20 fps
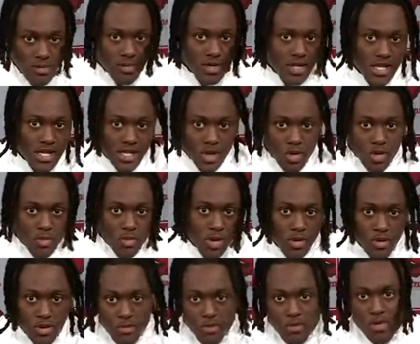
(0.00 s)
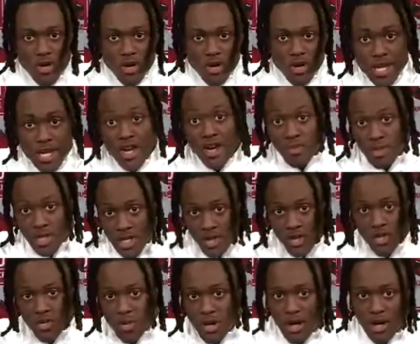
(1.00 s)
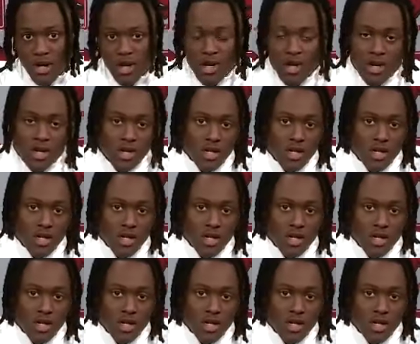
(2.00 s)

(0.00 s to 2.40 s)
this group doing more to help this group out.